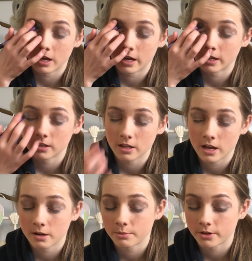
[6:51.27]
And in the
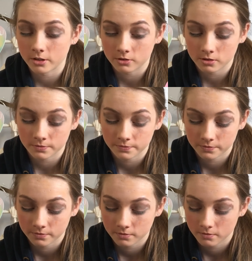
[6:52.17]
eyebrows.
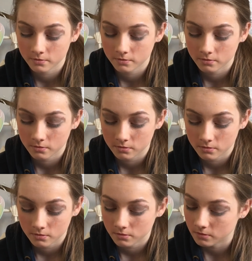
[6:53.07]

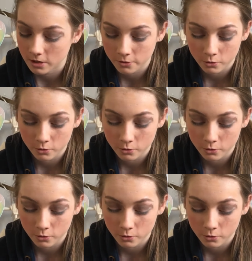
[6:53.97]
Now